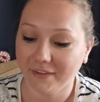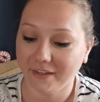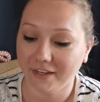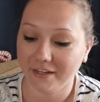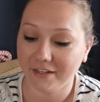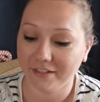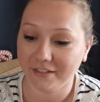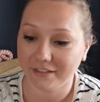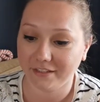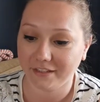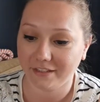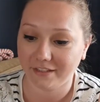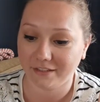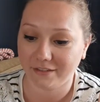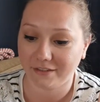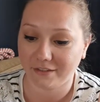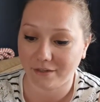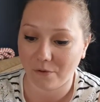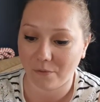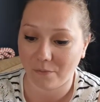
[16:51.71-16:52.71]
It is
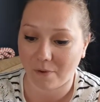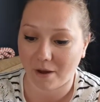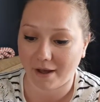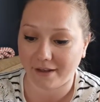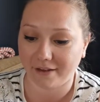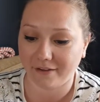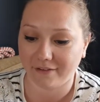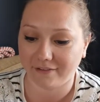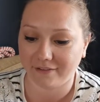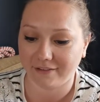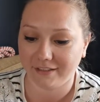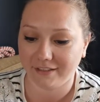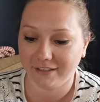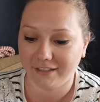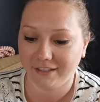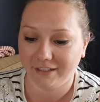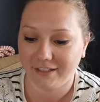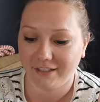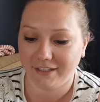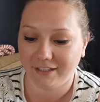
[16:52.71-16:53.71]
so wild.
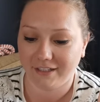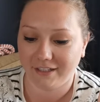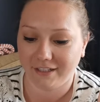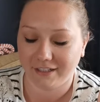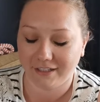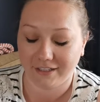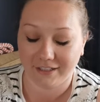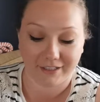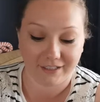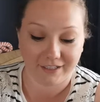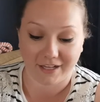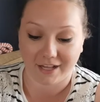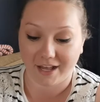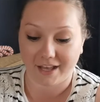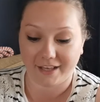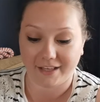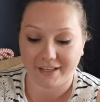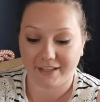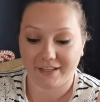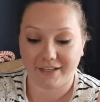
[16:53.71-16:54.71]

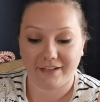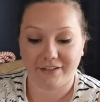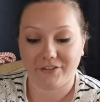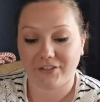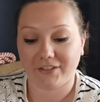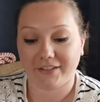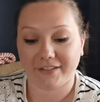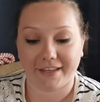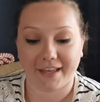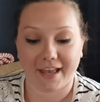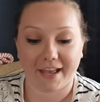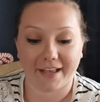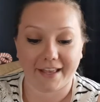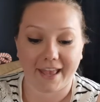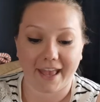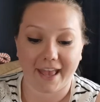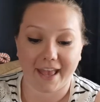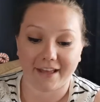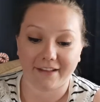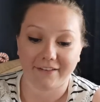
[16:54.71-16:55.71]
I
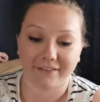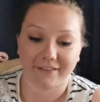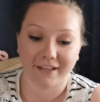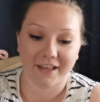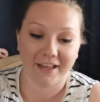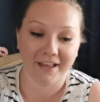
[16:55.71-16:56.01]
can't.